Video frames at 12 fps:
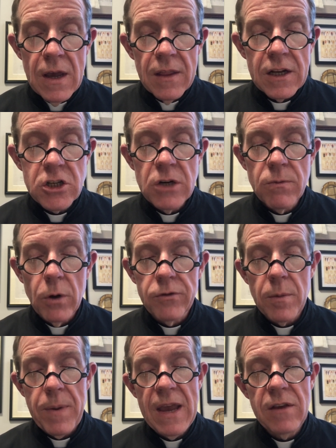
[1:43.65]
that she rose
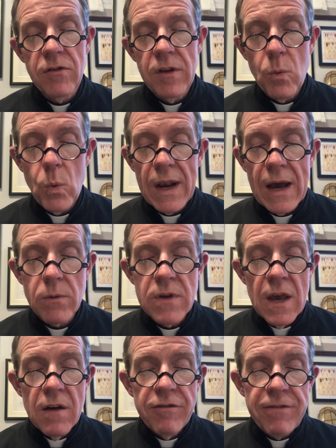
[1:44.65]
up hastily and went out,
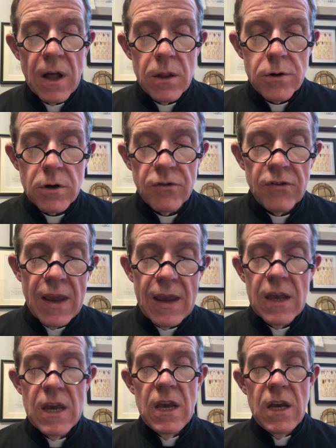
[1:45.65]
followed her, saying,